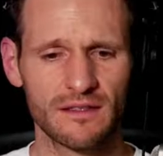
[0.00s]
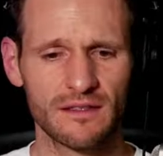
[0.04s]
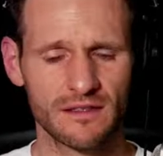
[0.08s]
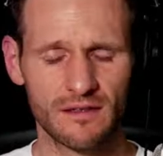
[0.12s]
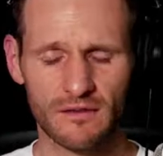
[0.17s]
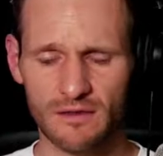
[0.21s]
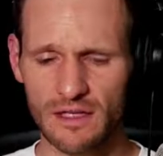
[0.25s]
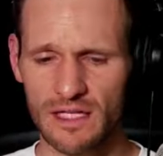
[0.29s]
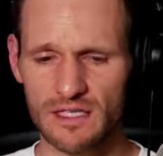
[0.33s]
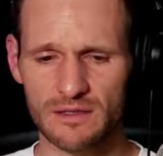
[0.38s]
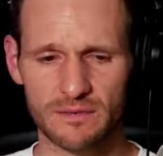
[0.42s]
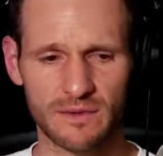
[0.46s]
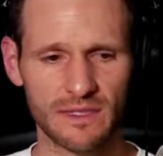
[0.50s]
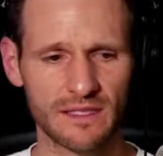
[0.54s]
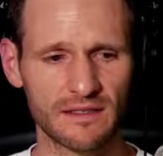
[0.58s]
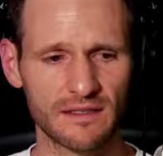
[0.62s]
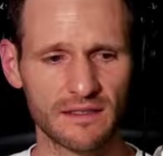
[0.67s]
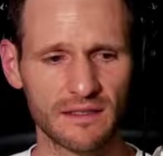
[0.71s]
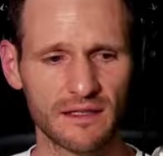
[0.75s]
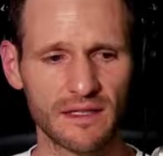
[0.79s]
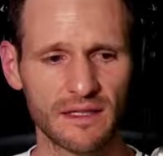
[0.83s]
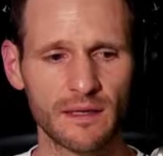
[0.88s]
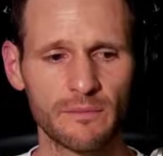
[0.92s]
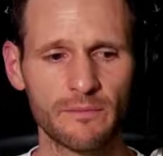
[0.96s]
Don't ask me to
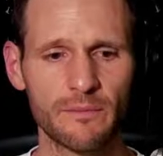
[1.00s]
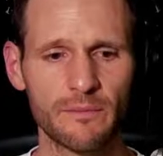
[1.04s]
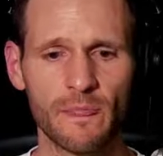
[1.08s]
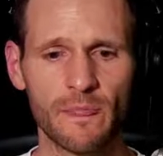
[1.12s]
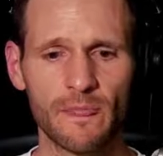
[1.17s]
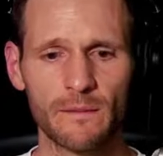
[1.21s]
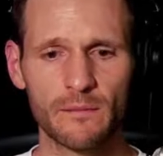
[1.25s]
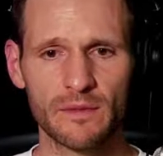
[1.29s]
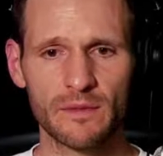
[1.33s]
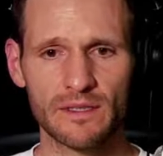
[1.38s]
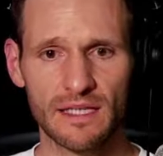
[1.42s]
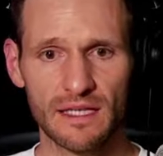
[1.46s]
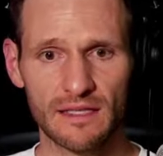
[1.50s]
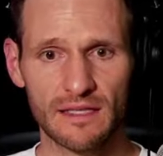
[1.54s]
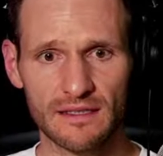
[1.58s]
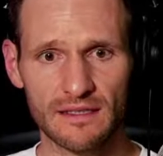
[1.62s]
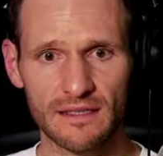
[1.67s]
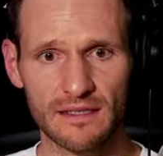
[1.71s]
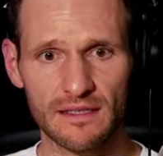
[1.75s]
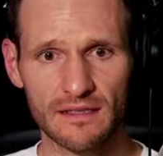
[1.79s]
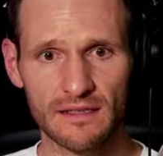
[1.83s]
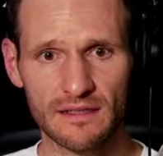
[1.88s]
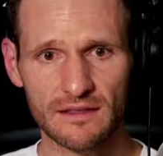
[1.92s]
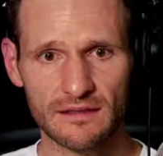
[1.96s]
dig it up, but the
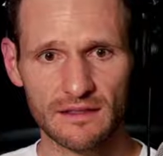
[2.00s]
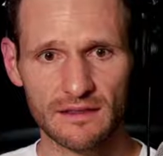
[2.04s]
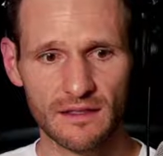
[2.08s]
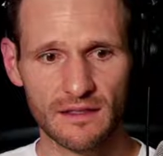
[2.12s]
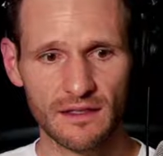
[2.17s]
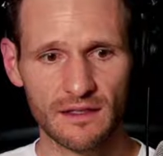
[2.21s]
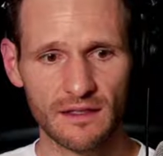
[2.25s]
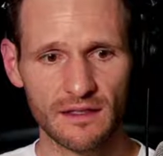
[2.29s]
idea is